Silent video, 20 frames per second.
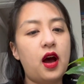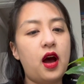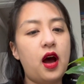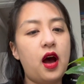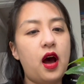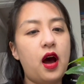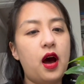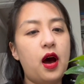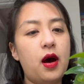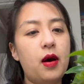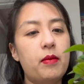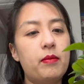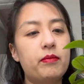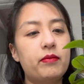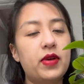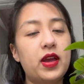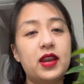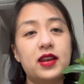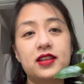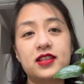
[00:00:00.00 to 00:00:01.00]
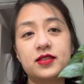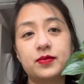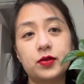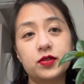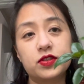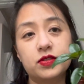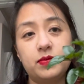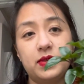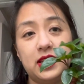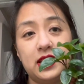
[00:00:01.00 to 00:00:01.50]
and it's
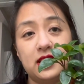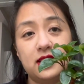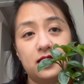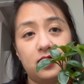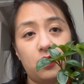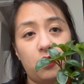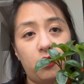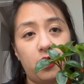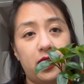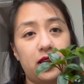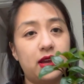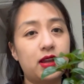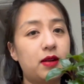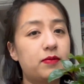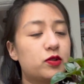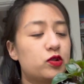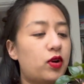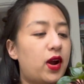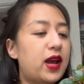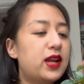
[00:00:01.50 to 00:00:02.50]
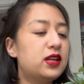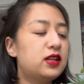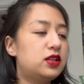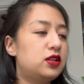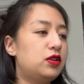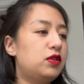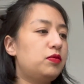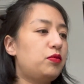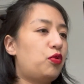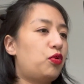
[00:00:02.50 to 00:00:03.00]
supposed to be easygoing, and I'm trying to
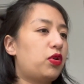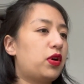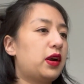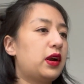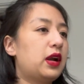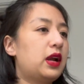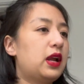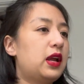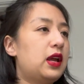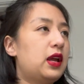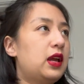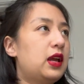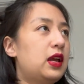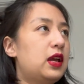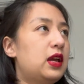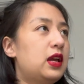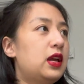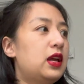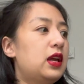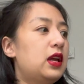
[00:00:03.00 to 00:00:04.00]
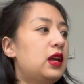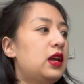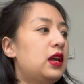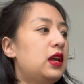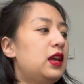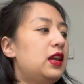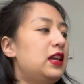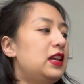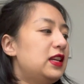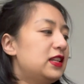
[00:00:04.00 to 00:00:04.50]
do more
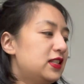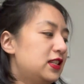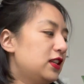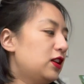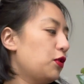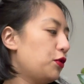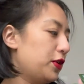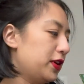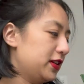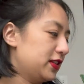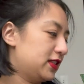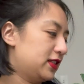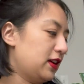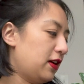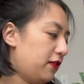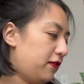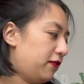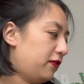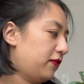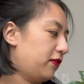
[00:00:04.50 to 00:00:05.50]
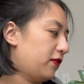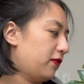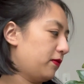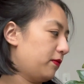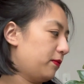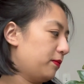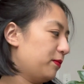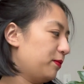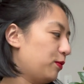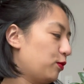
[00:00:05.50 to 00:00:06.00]
easygoing stuff
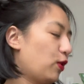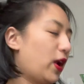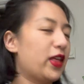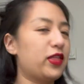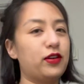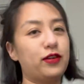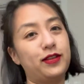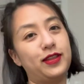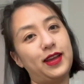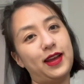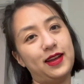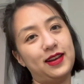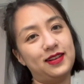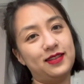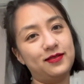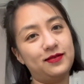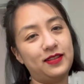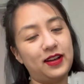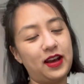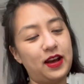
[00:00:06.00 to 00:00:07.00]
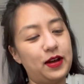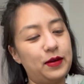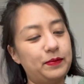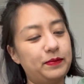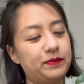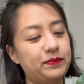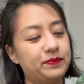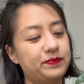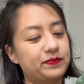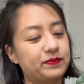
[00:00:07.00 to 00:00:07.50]
rather than
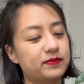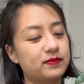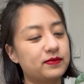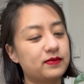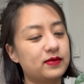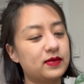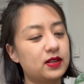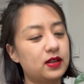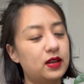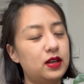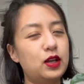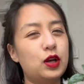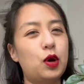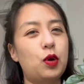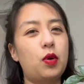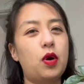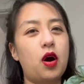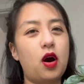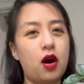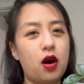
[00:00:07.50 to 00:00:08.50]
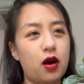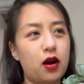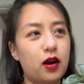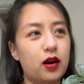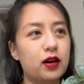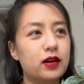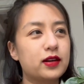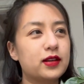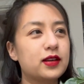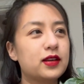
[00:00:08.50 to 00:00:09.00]
you know,
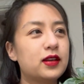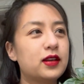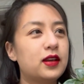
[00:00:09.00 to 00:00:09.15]
hard